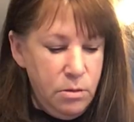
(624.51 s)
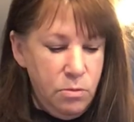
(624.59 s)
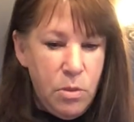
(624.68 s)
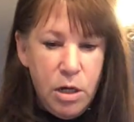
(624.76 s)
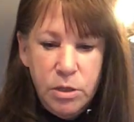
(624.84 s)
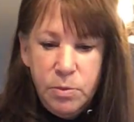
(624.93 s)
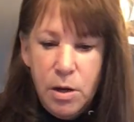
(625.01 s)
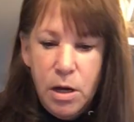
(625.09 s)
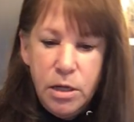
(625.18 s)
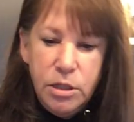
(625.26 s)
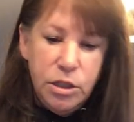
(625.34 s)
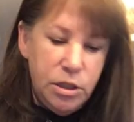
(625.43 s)
Mod
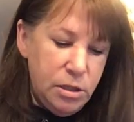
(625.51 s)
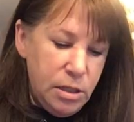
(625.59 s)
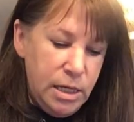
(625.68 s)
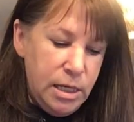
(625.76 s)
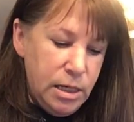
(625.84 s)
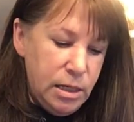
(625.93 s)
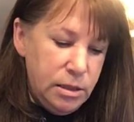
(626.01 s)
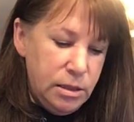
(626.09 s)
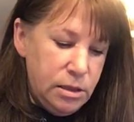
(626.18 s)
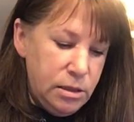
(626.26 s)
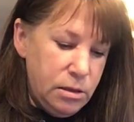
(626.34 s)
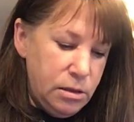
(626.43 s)
Podge and
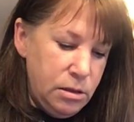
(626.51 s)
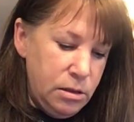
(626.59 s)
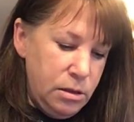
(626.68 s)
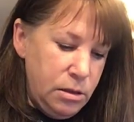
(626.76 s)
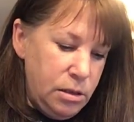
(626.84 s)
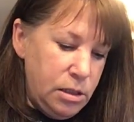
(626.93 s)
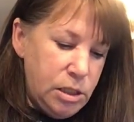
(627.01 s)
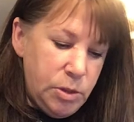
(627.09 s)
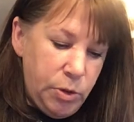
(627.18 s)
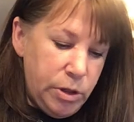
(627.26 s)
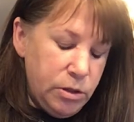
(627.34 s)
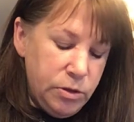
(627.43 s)

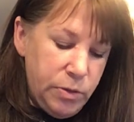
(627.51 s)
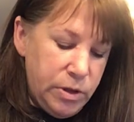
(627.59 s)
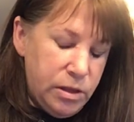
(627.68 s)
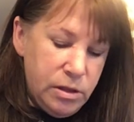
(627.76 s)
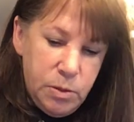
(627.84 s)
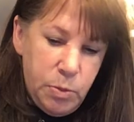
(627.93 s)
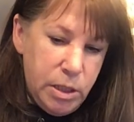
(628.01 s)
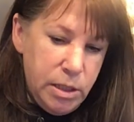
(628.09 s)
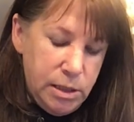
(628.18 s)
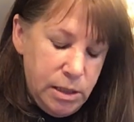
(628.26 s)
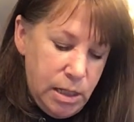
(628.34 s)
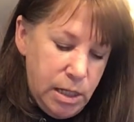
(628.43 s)
sprinkled with the
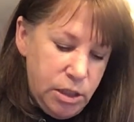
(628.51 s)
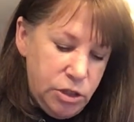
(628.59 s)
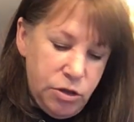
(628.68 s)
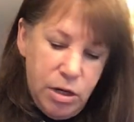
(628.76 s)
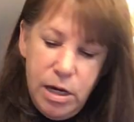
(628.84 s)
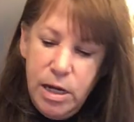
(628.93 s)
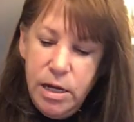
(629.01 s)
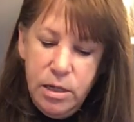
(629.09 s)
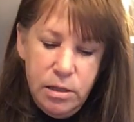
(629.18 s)
spice, let it dry.